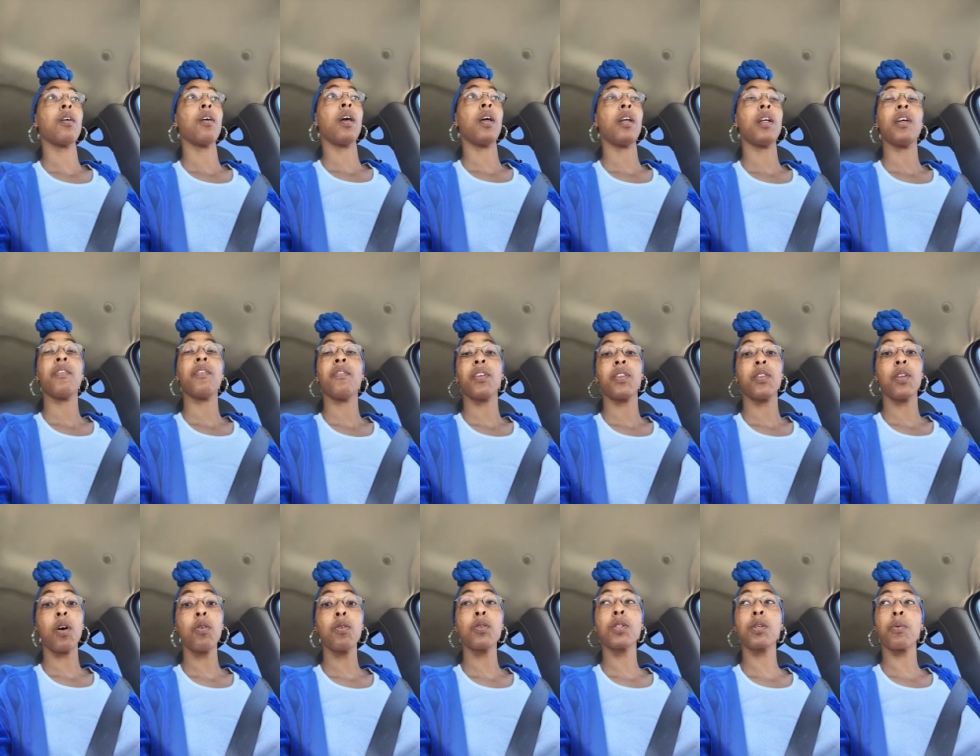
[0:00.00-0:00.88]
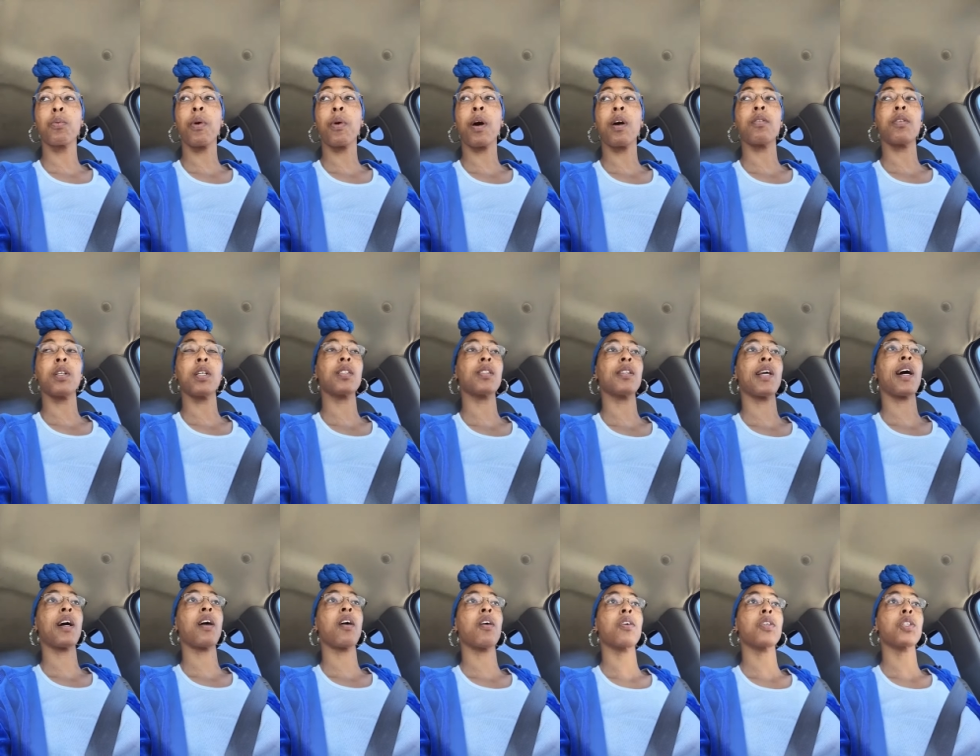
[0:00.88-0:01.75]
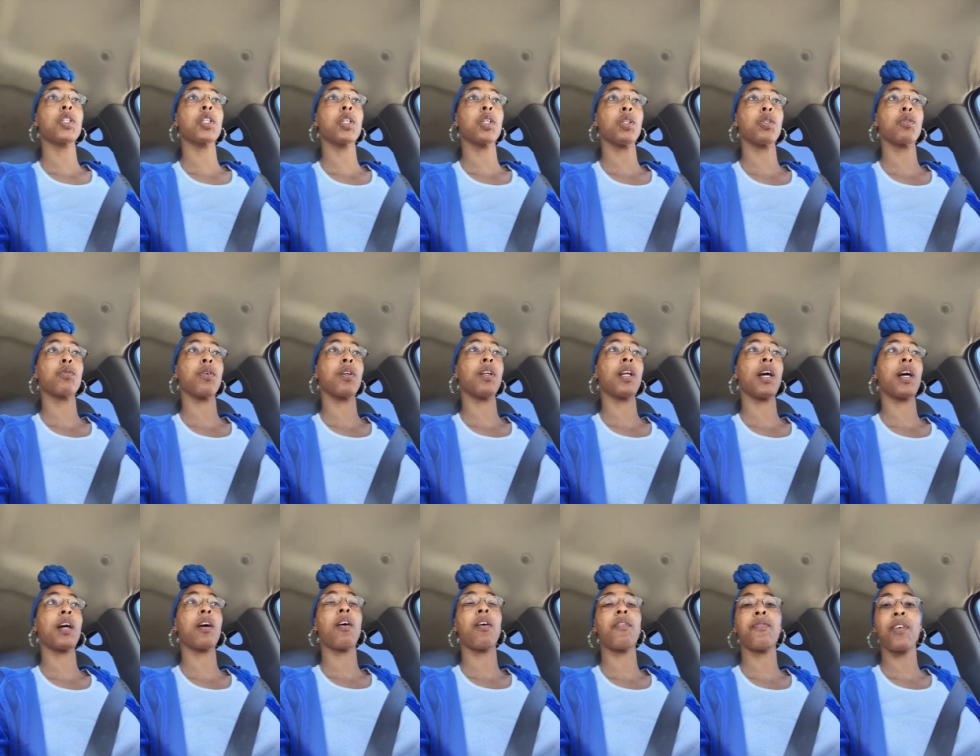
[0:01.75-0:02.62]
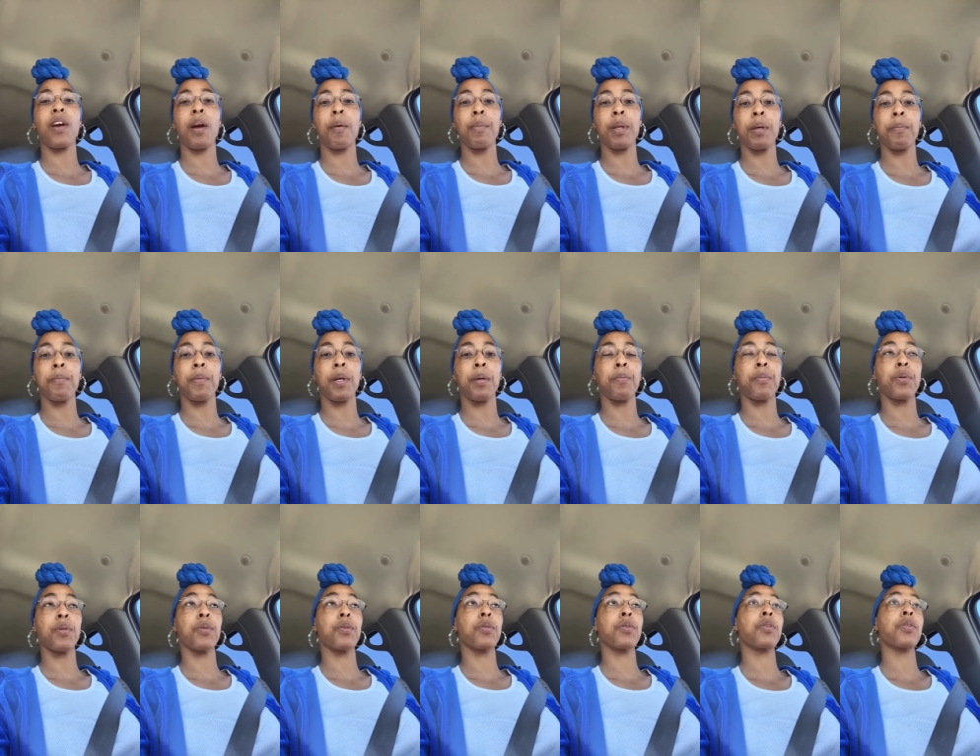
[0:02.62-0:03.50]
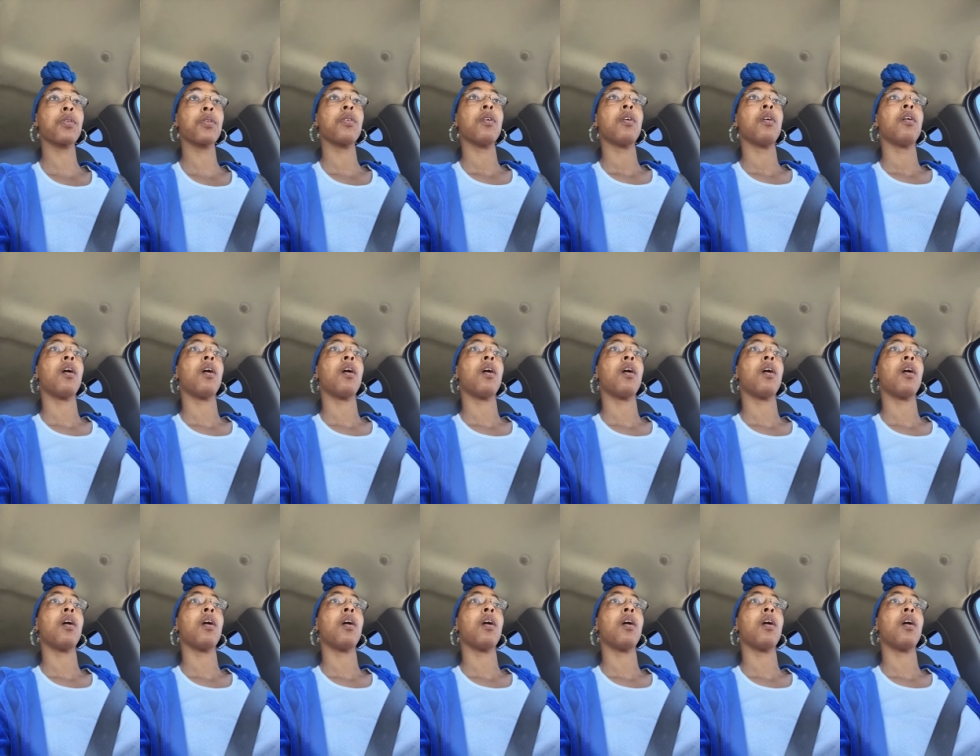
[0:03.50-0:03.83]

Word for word: and even those around us like our children like our family members